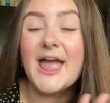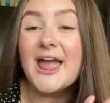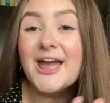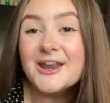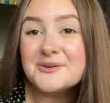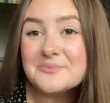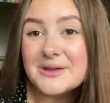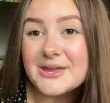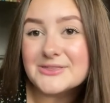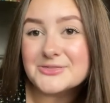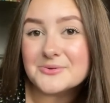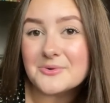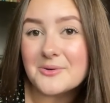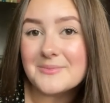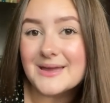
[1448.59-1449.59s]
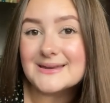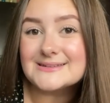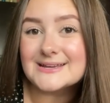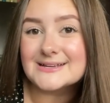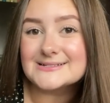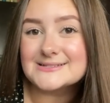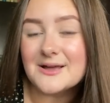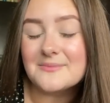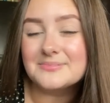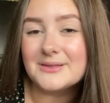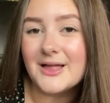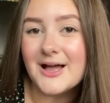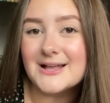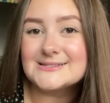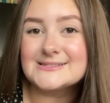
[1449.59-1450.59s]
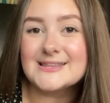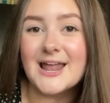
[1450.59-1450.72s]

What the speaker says: and we get the romantic subplots